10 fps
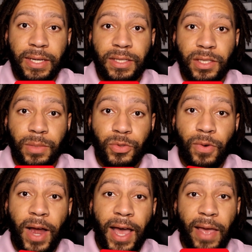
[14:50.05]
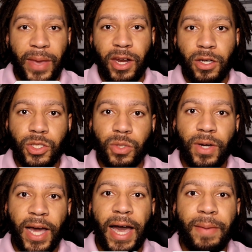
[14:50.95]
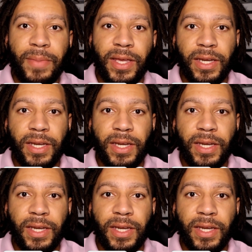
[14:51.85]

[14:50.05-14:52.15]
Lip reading: subscribe, and also comment